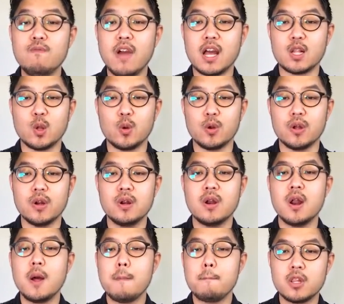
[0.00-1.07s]

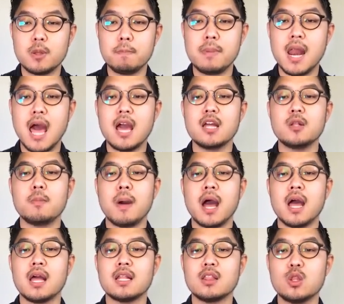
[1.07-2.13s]
factorial multiplied
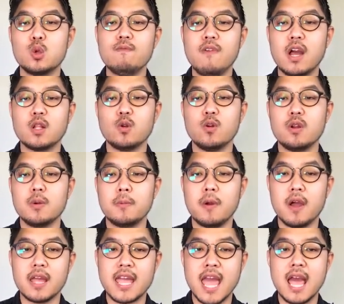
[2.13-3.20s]
by 2 factorial
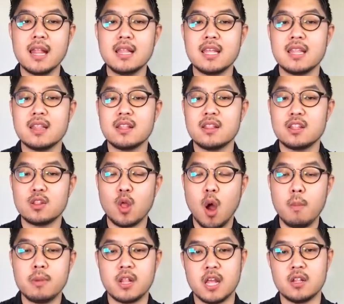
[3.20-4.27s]
again in the
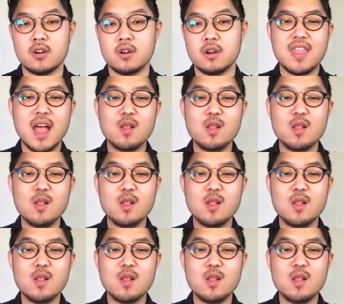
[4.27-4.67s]
denominator.